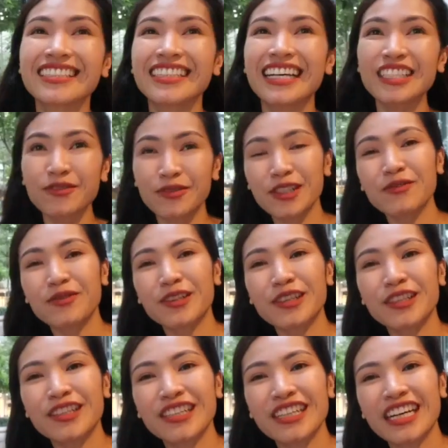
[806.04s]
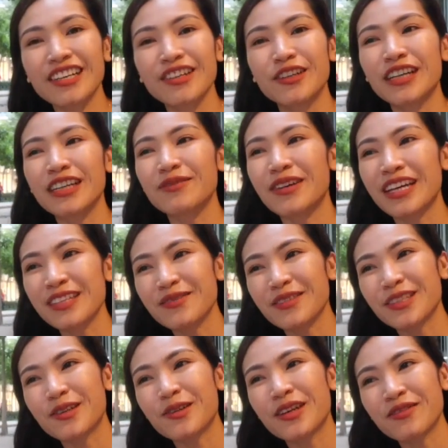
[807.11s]
Last word for, advice
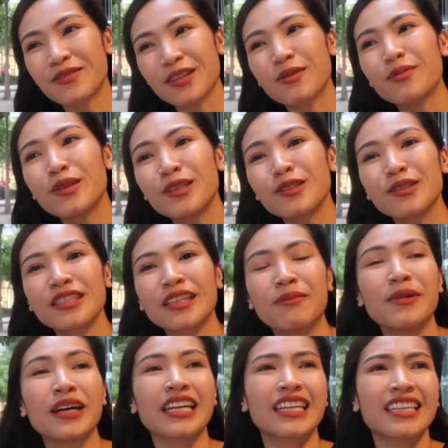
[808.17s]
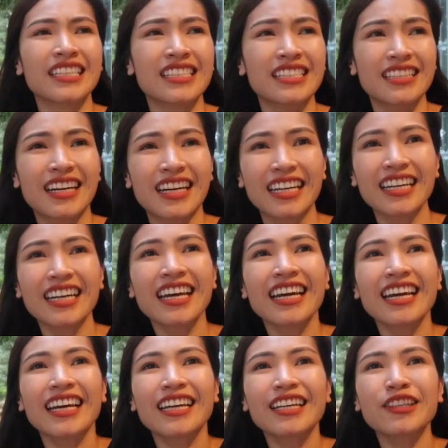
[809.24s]
for OFWs naman is that,
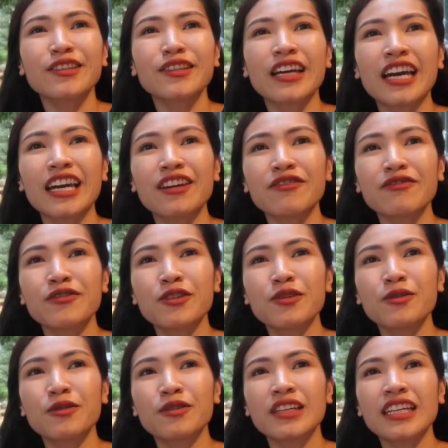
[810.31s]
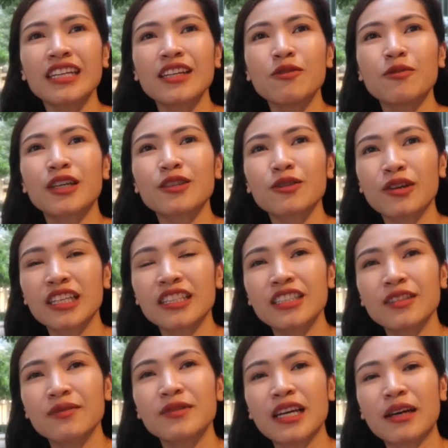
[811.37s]
yun nga, if you really want to
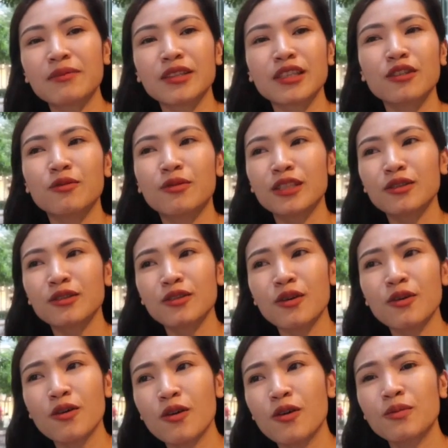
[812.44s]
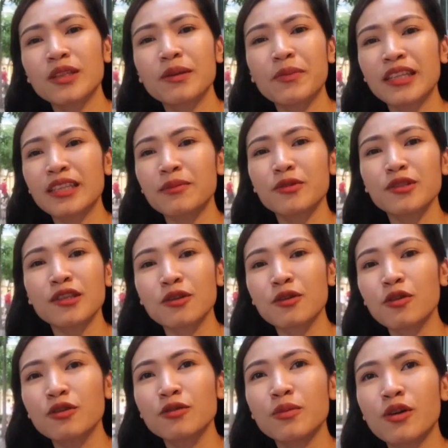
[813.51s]
achieve something, you want to go home, depende po sa
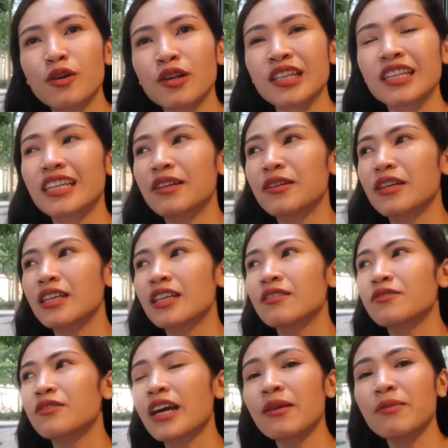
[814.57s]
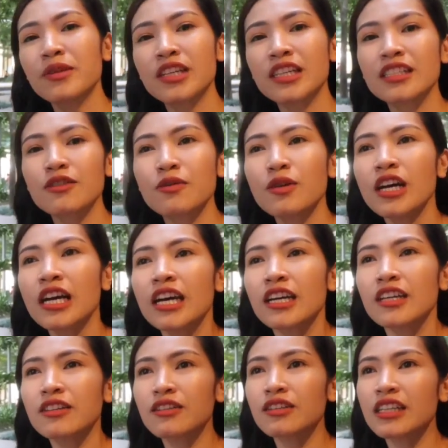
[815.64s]
goal mo in 5 years, so
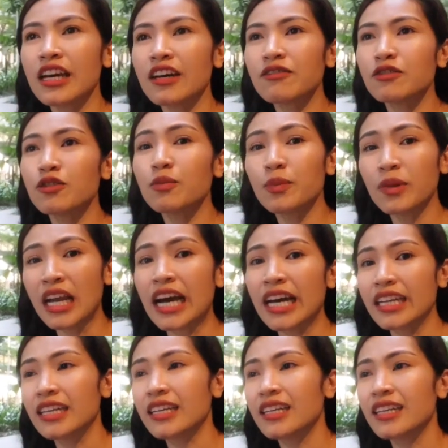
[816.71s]
you really have to plan.